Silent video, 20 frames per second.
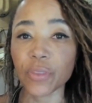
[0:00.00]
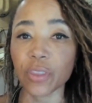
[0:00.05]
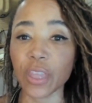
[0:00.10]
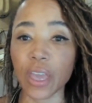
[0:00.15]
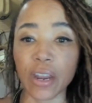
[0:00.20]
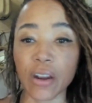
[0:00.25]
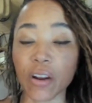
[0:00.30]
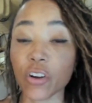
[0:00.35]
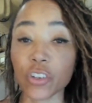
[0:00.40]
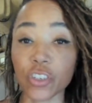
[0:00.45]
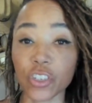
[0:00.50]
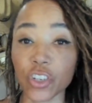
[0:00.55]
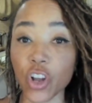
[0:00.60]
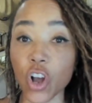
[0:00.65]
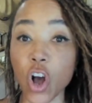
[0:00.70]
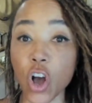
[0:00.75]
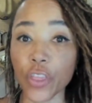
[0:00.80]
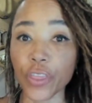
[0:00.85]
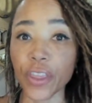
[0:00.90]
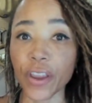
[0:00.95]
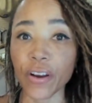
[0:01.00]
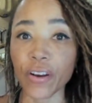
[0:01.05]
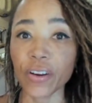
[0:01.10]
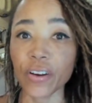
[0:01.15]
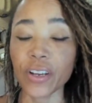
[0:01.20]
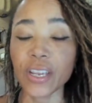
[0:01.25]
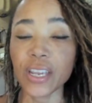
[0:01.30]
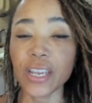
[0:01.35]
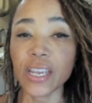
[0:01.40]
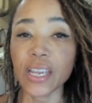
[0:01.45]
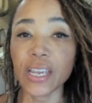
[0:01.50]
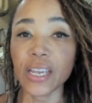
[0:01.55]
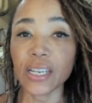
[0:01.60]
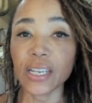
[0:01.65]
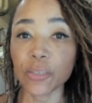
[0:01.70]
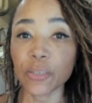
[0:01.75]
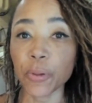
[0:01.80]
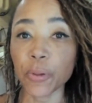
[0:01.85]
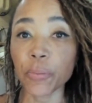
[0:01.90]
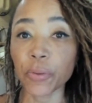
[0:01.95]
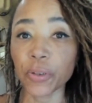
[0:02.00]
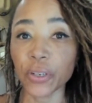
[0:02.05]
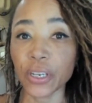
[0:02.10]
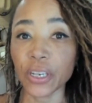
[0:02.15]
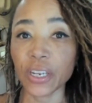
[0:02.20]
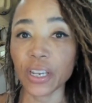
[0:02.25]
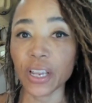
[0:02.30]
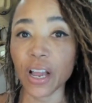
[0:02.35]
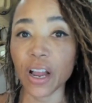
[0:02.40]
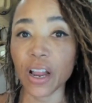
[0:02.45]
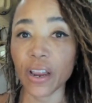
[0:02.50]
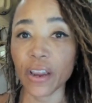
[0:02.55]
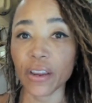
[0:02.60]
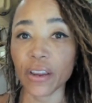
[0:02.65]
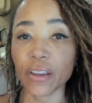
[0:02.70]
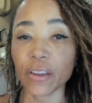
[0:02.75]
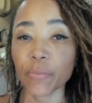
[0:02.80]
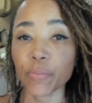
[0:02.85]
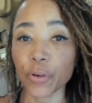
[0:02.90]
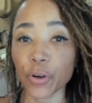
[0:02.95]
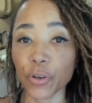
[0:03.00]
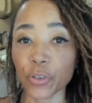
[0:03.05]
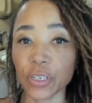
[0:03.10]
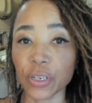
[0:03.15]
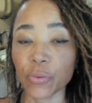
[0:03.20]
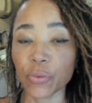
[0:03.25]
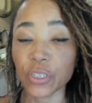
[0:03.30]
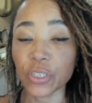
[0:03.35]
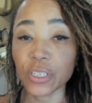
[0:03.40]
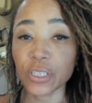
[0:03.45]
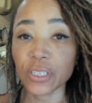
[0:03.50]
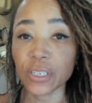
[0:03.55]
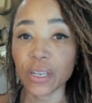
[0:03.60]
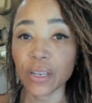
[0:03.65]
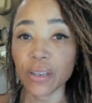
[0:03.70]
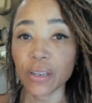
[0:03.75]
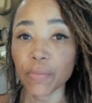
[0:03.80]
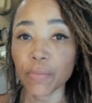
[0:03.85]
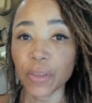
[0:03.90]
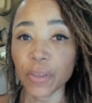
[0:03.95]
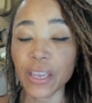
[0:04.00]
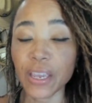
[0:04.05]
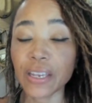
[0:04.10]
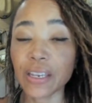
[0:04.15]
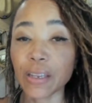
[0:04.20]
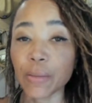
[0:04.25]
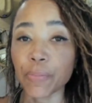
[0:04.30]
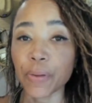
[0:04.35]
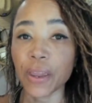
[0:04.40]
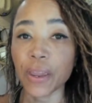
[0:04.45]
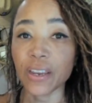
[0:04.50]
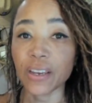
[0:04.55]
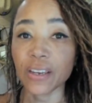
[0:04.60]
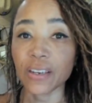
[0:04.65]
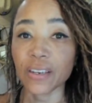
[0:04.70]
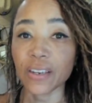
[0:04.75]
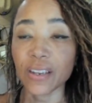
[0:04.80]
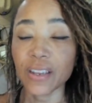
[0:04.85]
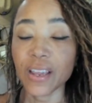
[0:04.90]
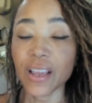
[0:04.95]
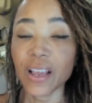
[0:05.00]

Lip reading: that aren't on there is people eating high protein, which is kidney pain,